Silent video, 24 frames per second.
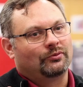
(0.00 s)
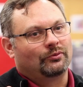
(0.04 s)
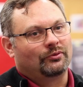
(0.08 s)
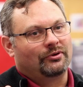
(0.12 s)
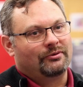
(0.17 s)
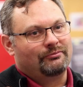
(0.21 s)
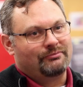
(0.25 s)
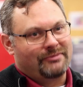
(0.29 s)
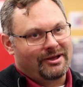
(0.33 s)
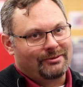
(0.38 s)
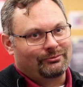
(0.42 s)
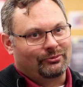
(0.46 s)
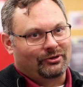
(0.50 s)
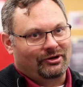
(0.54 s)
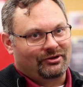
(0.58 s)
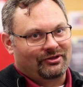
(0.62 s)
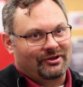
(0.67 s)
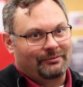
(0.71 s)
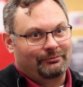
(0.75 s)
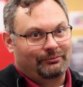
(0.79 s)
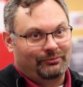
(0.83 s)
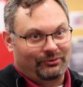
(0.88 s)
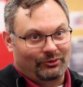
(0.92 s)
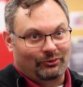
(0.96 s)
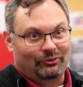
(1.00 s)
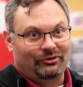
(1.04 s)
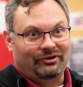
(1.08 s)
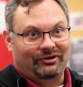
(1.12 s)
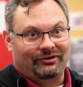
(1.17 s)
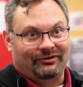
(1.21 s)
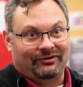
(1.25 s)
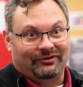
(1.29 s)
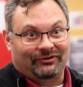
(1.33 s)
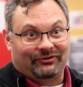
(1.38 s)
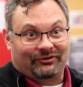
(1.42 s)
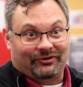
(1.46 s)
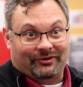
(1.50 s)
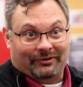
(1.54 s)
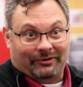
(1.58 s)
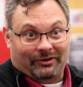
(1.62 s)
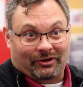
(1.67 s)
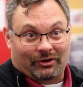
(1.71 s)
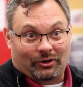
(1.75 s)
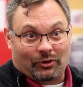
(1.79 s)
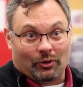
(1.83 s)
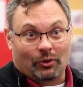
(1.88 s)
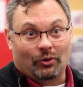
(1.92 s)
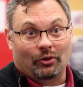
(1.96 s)
remembering that beauty is the
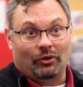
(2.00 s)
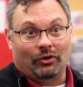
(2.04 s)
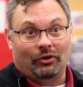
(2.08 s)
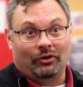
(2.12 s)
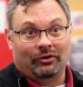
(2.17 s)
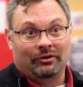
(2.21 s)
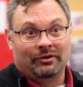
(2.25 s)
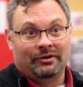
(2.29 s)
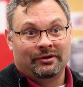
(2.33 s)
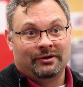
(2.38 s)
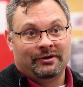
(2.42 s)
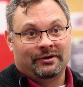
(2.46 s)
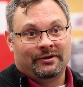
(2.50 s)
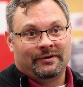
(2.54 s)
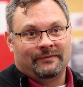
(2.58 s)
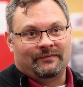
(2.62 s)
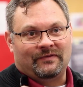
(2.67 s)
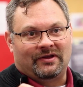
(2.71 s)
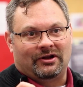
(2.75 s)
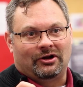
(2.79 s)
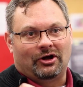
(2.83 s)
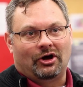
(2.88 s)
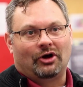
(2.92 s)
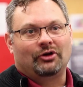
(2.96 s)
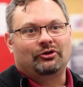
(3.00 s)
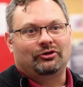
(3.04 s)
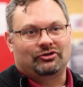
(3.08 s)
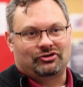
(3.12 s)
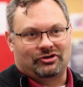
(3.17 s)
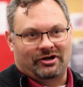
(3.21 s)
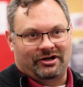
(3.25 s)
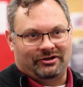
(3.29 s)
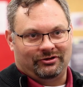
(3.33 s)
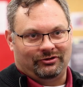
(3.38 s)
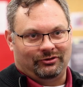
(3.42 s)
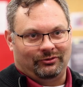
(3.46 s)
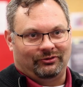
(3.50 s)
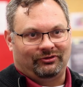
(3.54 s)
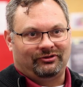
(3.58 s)
goal, and all you're trying to do